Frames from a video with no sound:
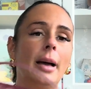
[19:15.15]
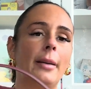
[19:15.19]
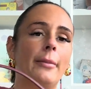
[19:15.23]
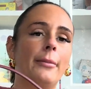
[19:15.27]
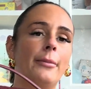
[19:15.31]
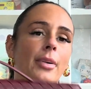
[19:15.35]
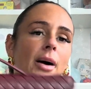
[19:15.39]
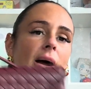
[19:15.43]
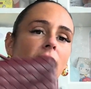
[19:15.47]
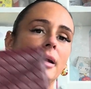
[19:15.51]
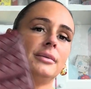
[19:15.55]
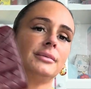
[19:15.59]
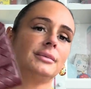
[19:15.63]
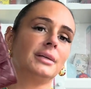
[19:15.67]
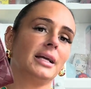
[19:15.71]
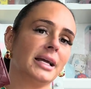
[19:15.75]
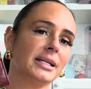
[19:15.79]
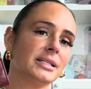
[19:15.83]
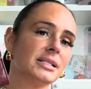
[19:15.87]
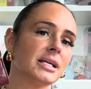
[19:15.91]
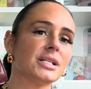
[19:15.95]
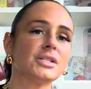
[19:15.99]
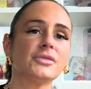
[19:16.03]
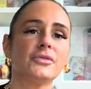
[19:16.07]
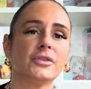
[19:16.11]
but it
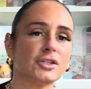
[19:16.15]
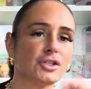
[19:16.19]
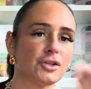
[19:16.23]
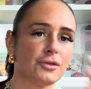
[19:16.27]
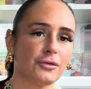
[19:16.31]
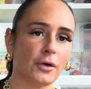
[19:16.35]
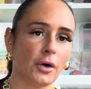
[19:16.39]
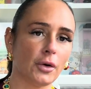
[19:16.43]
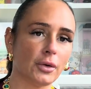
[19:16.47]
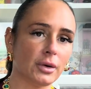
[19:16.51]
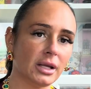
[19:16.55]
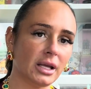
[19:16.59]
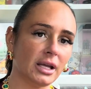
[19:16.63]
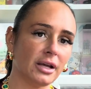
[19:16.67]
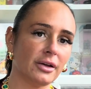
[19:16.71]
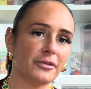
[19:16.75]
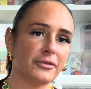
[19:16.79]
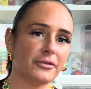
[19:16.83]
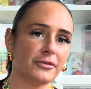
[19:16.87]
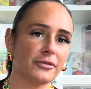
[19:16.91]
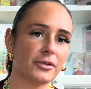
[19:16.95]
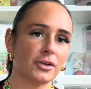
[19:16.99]
does fit your phone if